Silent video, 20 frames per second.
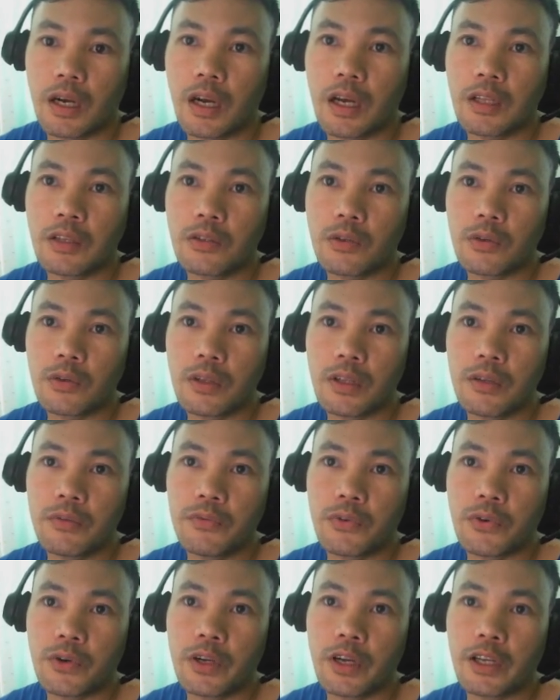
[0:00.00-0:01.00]
I totally
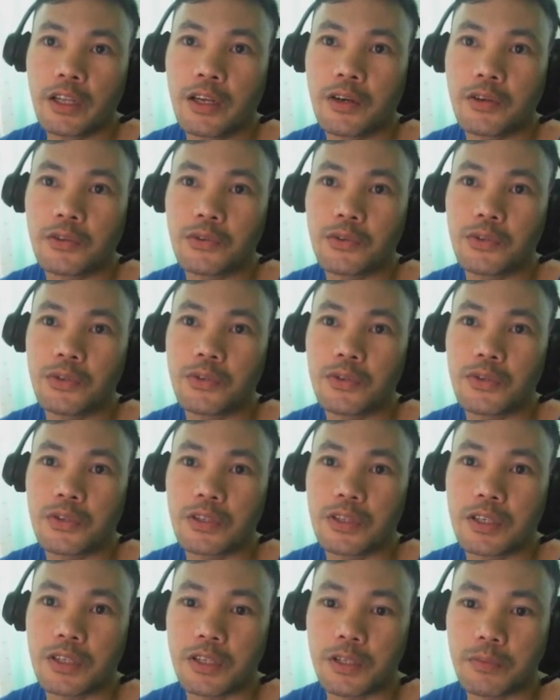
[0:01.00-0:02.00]
forgot how to use
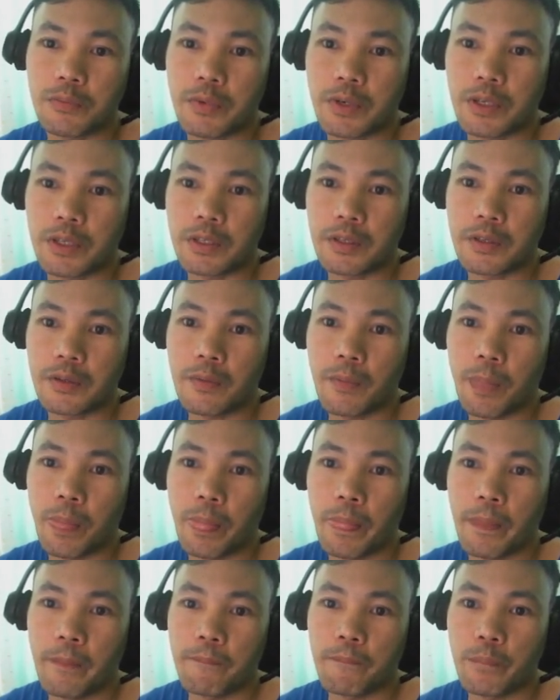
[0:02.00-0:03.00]
this, but
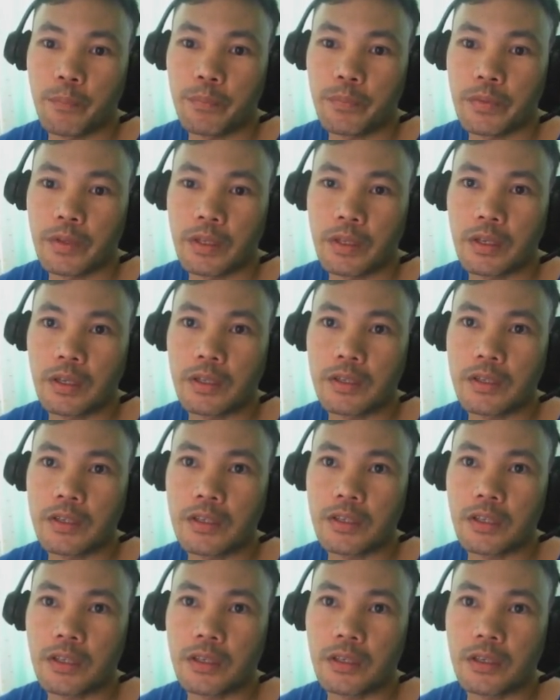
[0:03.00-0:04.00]
let's
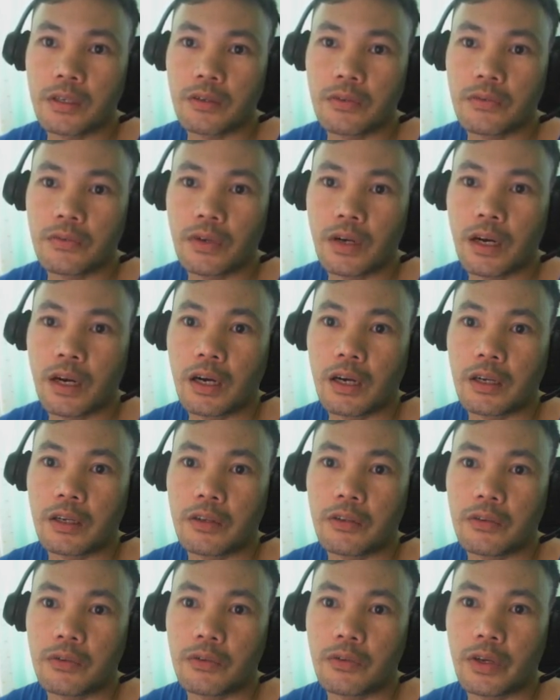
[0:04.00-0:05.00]
see.
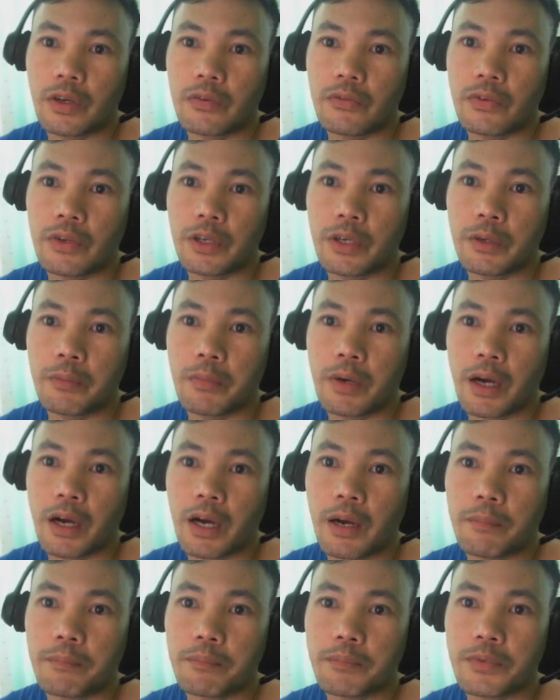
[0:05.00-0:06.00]
We have here
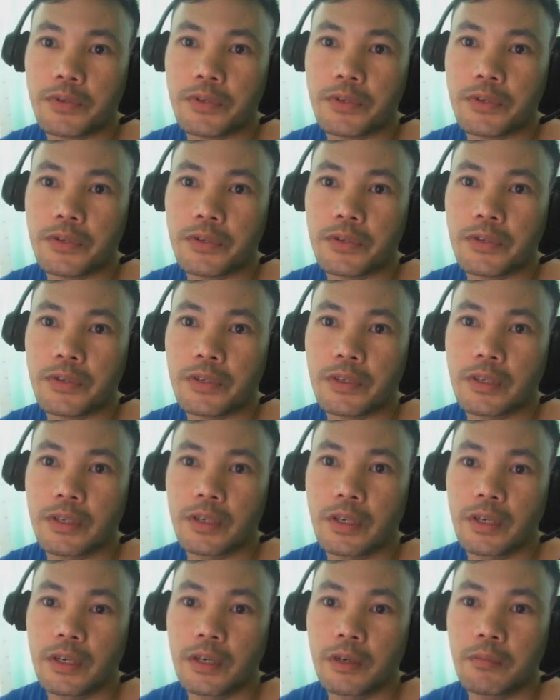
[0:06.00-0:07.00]
mockups.
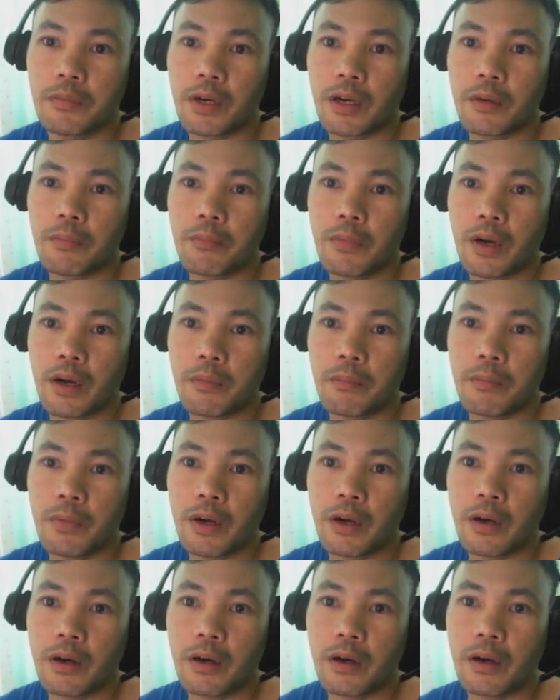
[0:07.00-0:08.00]

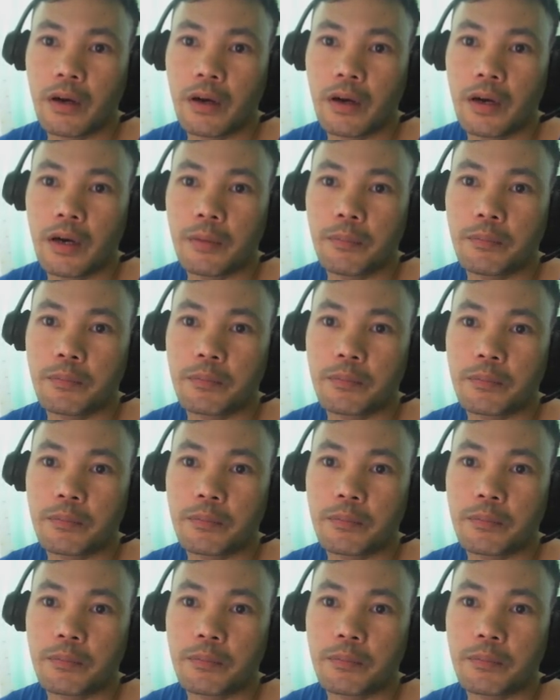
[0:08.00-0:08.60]
Mockup.